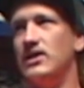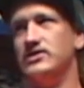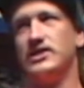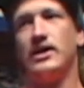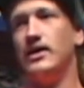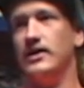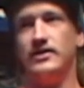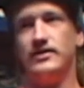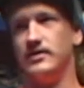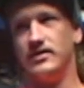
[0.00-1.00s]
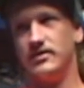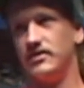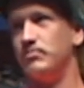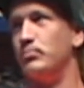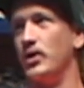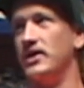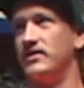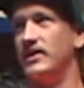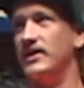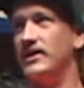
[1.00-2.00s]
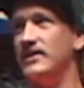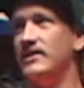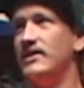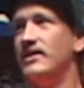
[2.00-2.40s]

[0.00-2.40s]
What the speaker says: I was like, all right, break day.